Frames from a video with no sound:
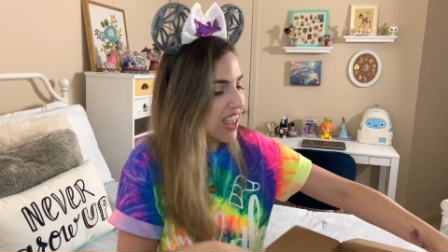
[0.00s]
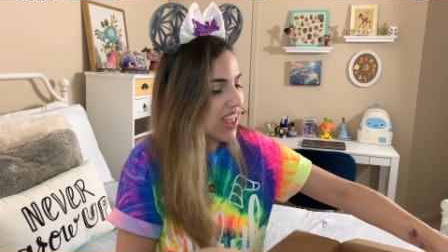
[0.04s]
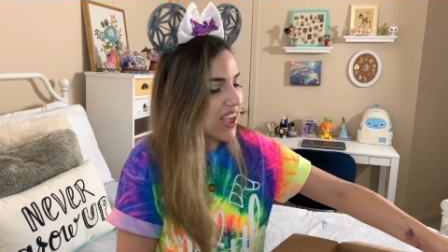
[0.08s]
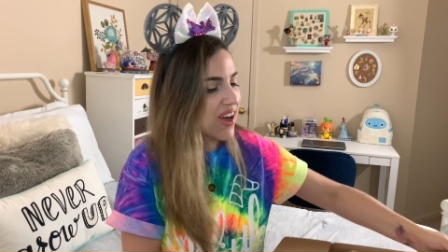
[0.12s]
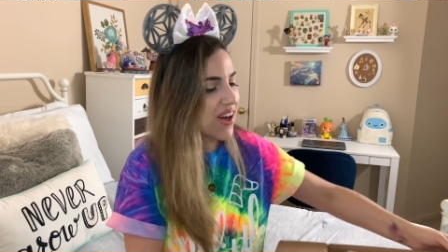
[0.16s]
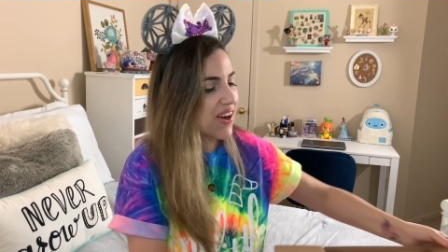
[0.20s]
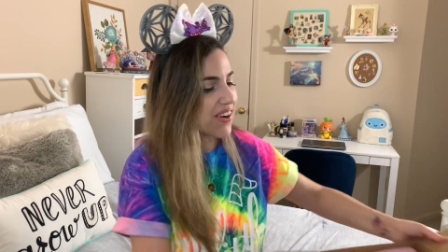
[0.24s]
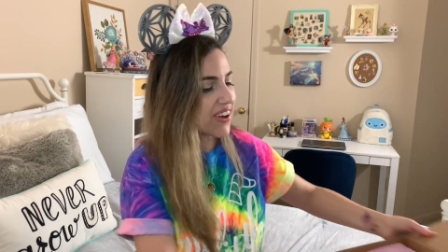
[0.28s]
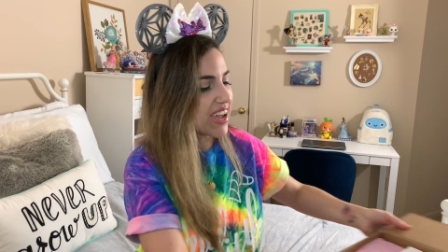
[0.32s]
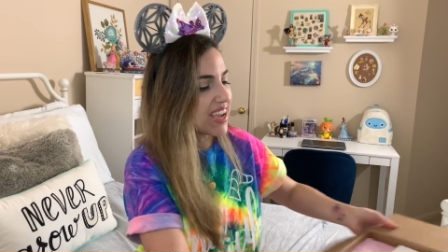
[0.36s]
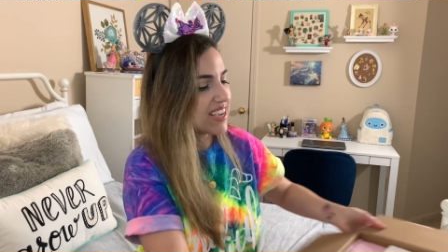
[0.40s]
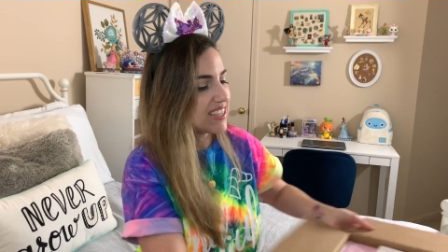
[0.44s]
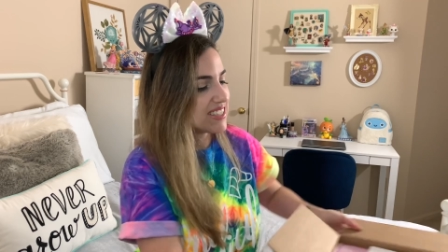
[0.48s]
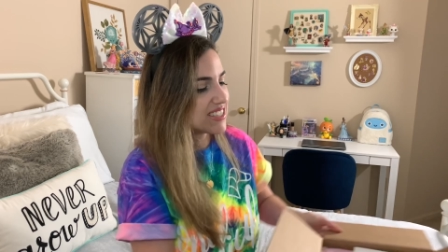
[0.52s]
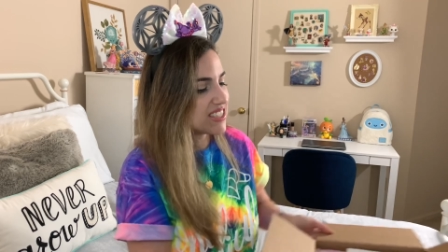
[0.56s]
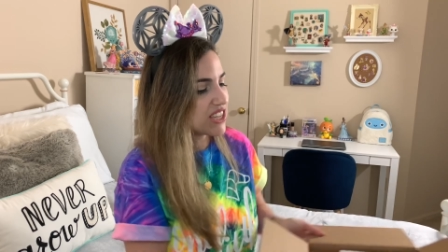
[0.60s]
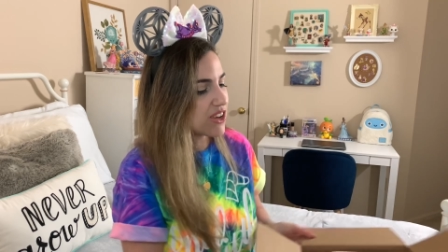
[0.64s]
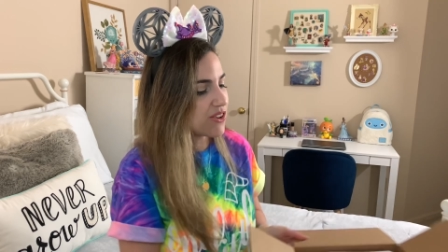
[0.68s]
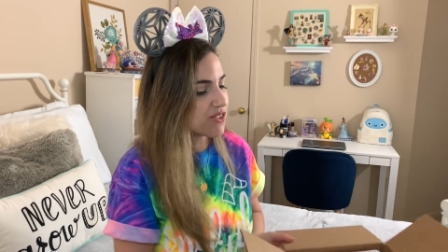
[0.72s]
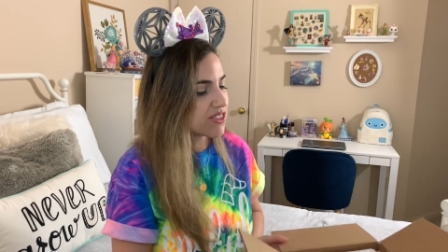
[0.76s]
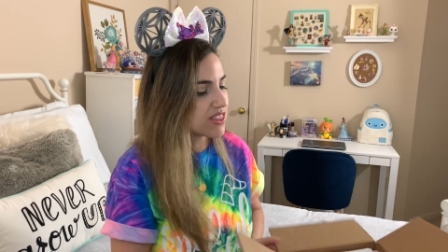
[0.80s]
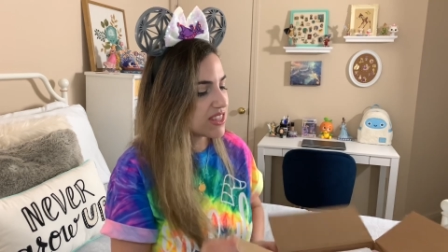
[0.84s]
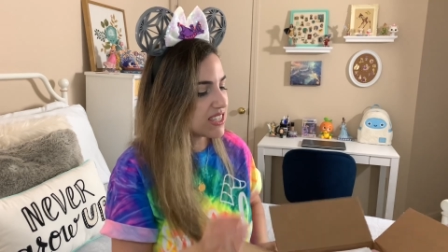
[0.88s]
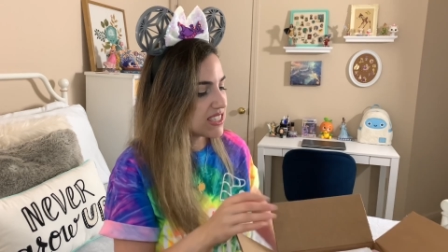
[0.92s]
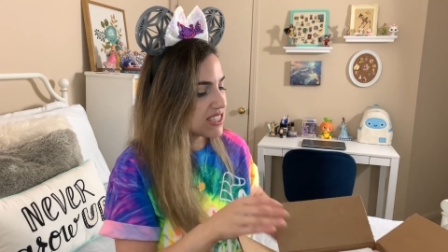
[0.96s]
Okay, so
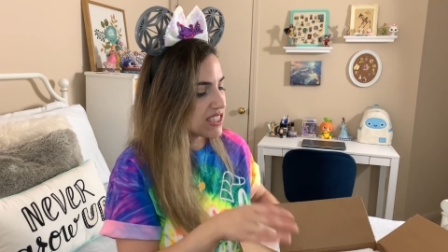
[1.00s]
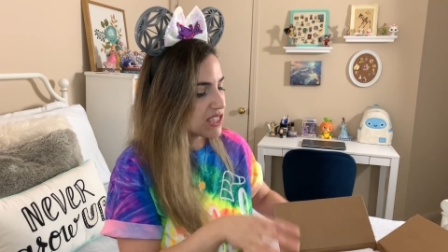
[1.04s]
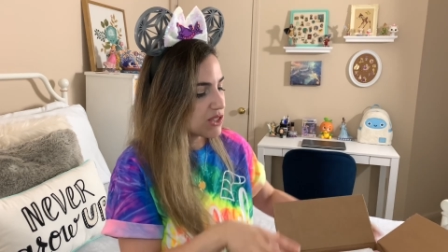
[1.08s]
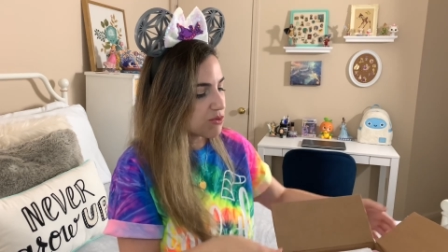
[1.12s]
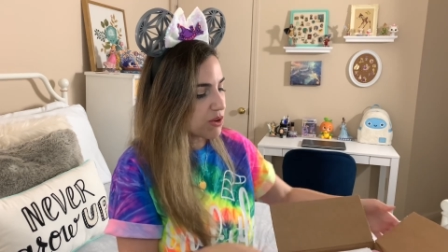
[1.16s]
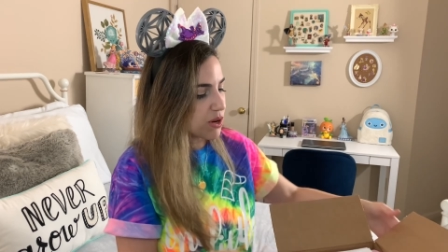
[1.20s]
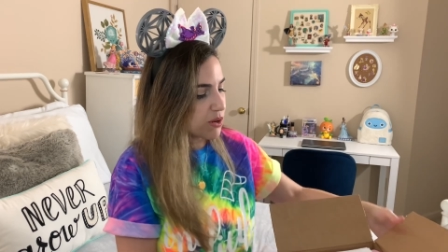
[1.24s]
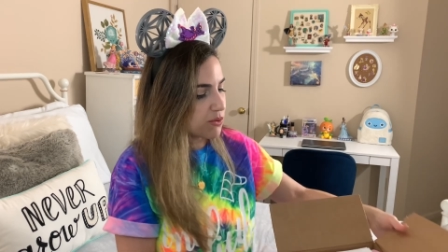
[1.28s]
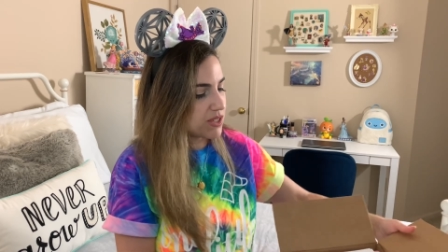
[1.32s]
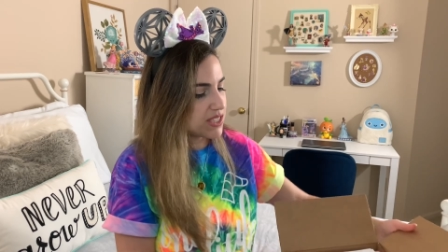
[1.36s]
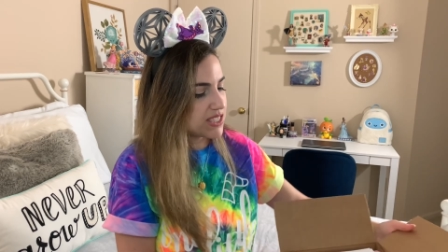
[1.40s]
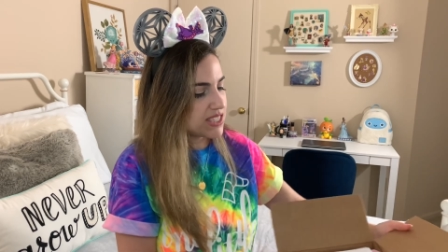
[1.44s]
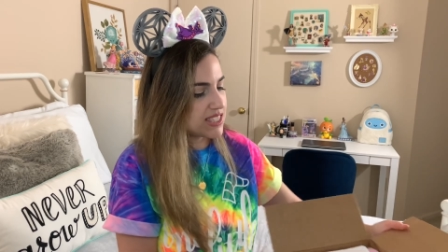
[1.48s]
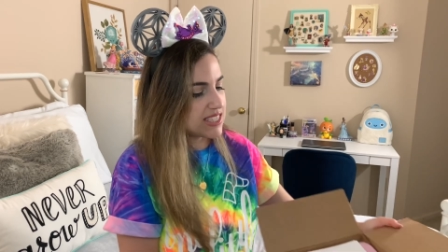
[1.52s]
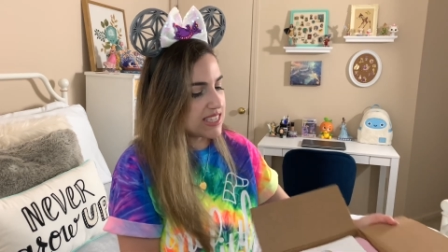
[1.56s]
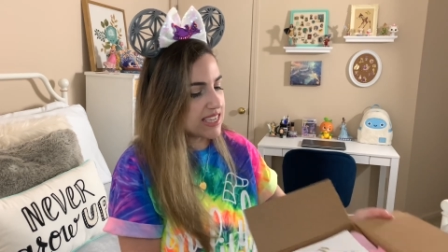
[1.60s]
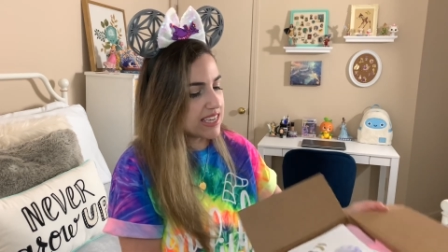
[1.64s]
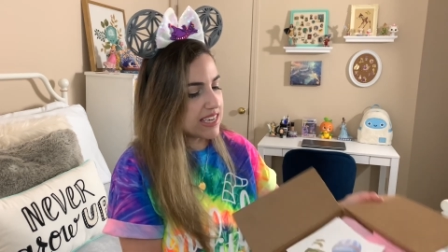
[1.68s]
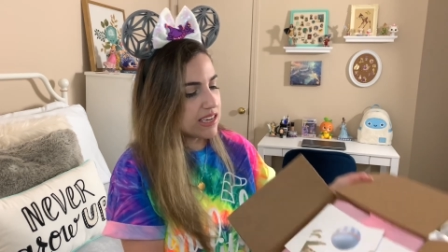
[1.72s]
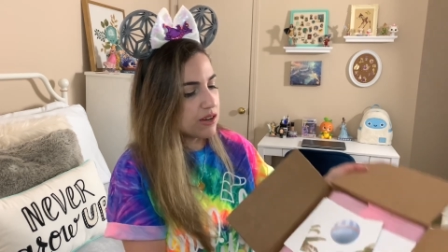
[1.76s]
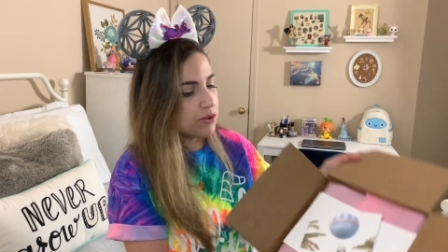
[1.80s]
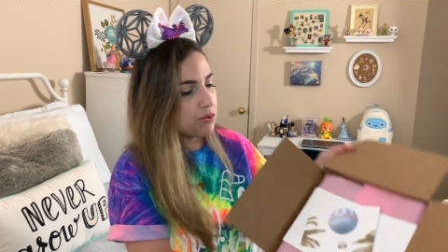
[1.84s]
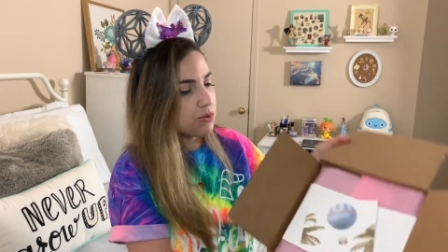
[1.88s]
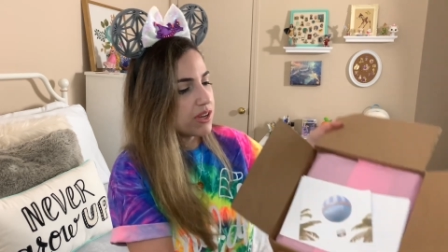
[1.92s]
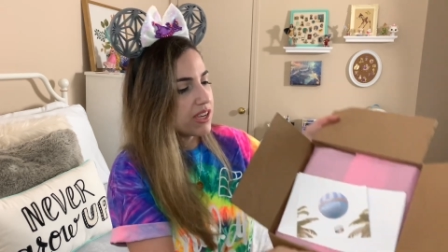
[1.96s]
this is what we
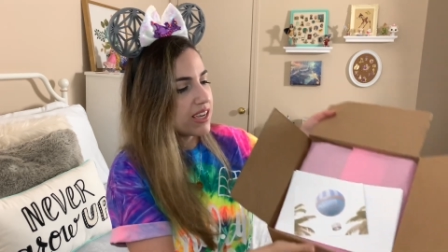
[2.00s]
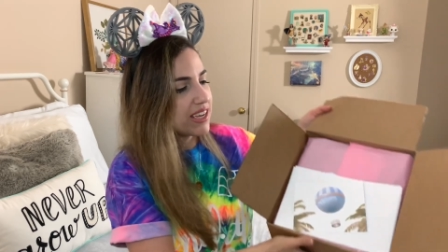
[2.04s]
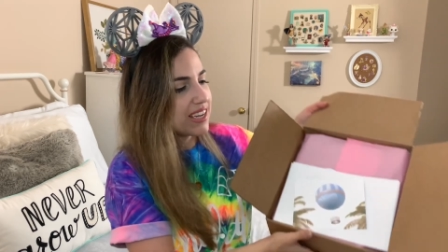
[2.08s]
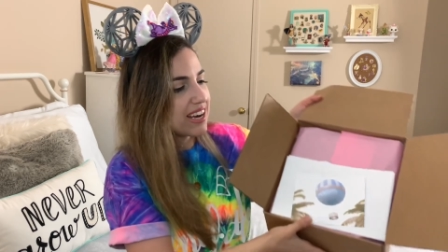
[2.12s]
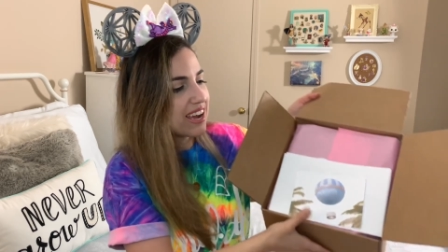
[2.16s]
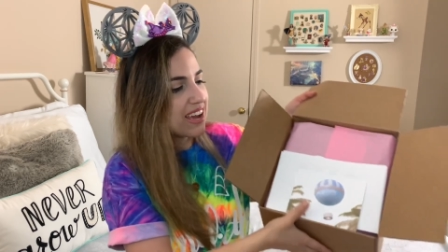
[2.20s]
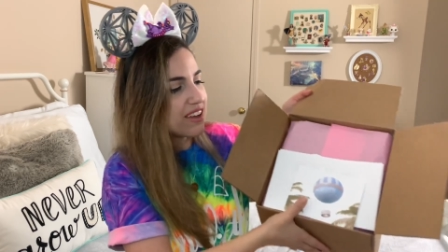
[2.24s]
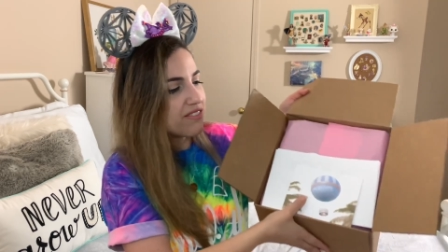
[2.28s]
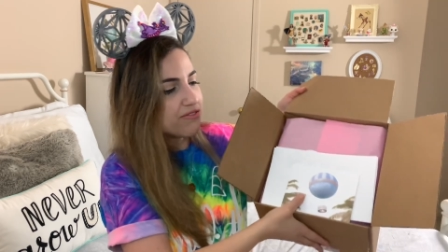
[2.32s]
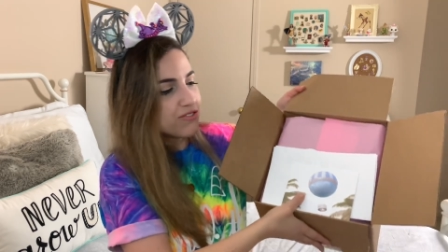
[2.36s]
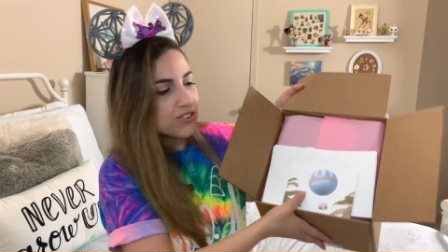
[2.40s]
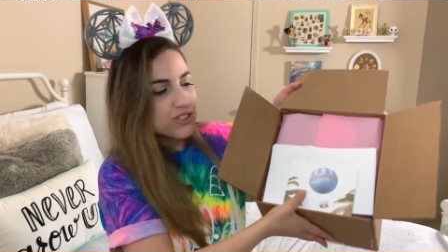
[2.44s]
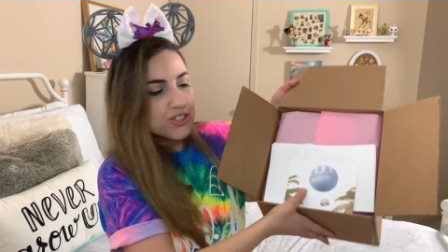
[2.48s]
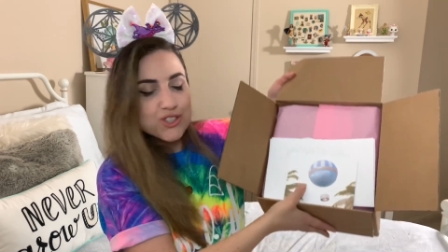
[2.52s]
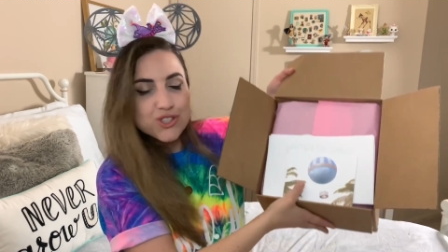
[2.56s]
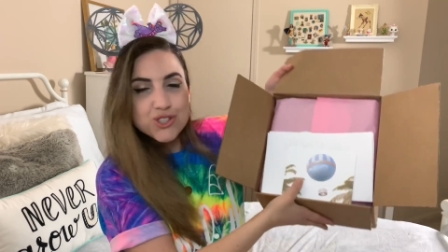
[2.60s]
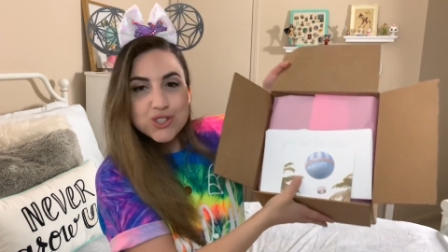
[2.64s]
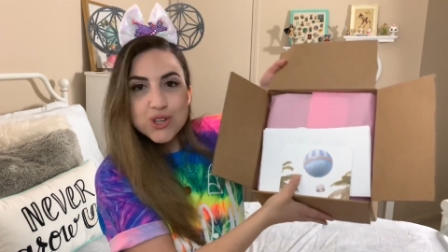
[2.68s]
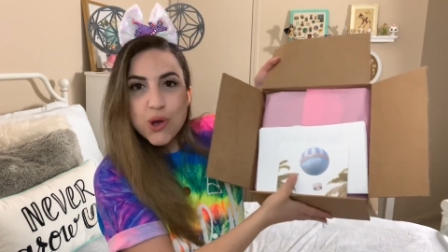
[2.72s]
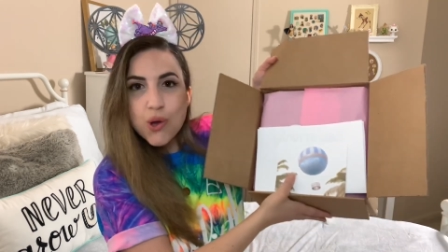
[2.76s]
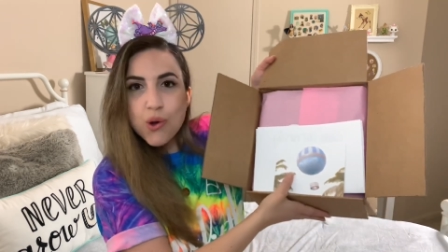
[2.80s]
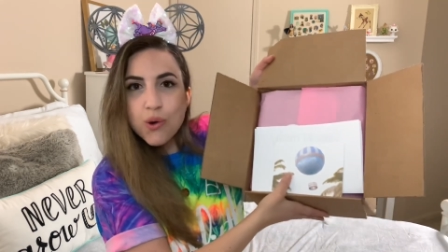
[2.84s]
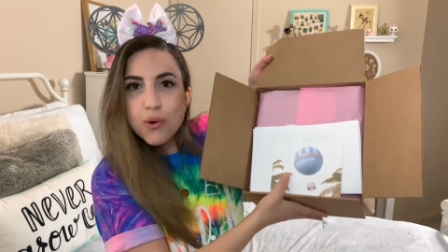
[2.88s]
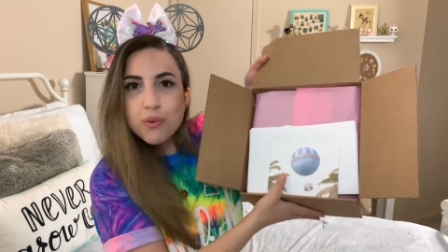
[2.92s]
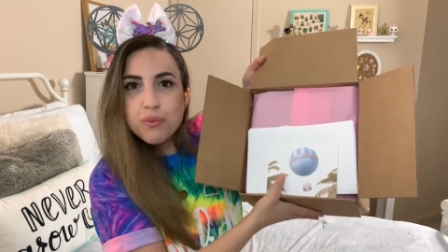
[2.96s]
see when I first
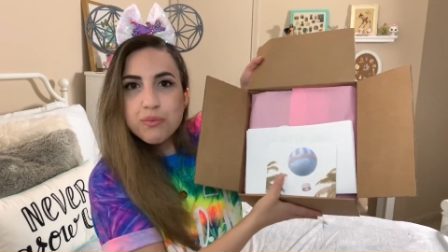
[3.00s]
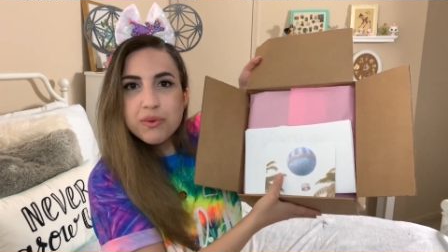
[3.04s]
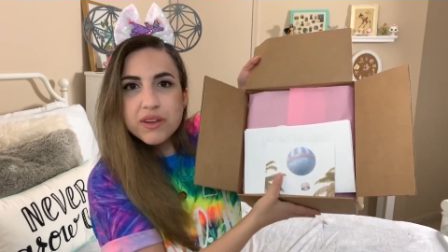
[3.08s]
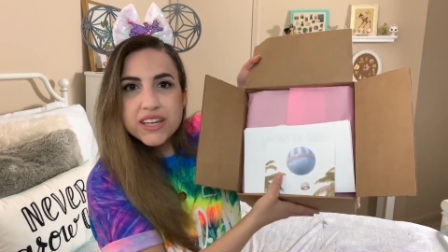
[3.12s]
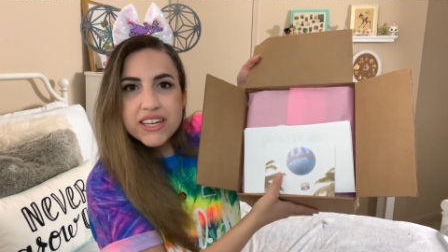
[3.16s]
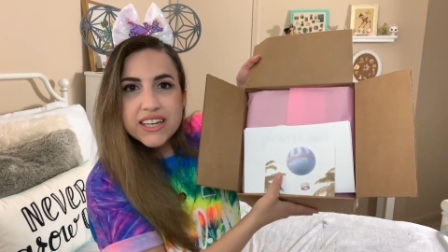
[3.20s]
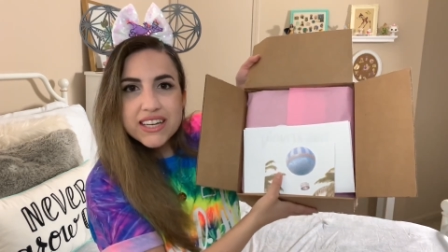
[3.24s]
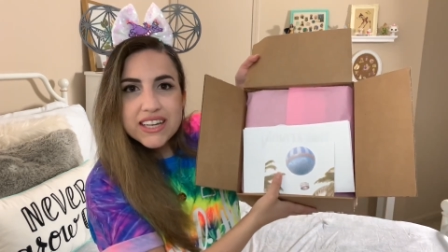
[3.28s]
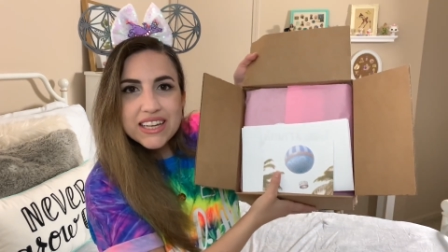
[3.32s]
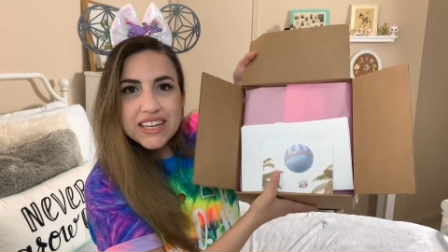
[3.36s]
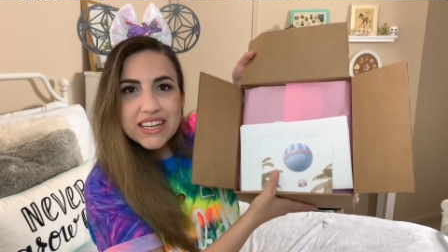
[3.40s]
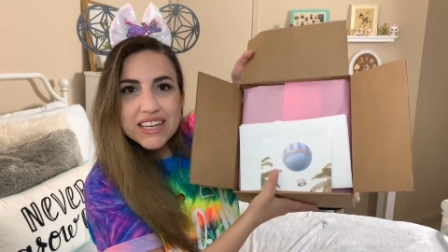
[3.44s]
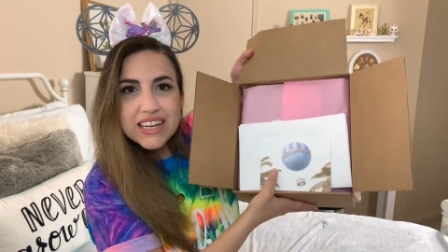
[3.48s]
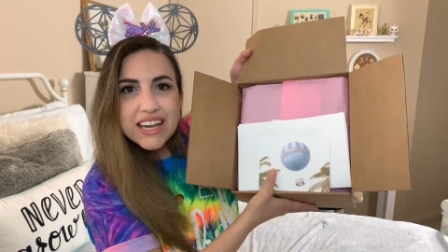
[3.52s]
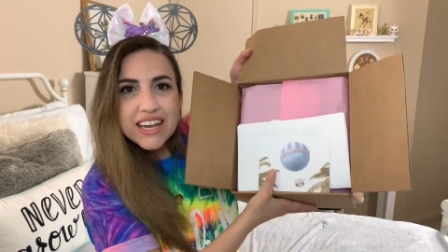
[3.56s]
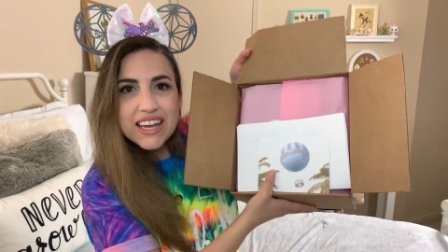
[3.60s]
open it.